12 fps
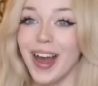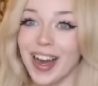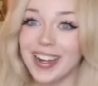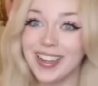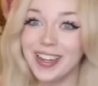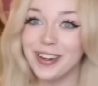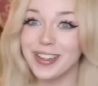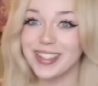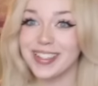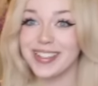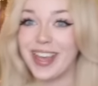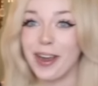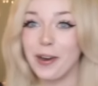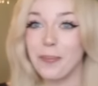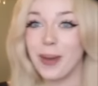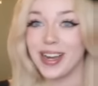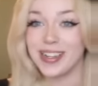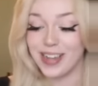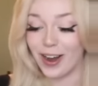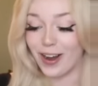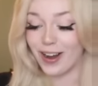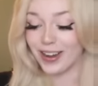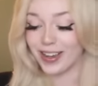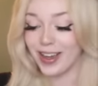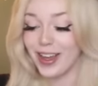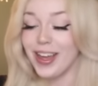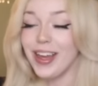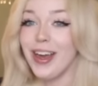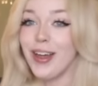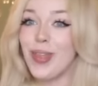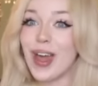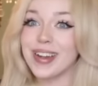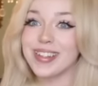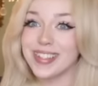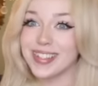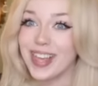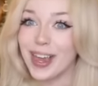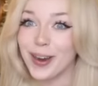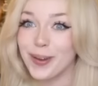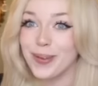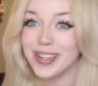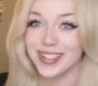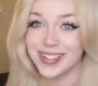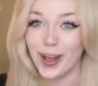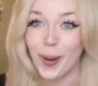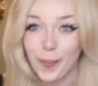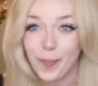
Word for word: I literally scared my dog. That scared me so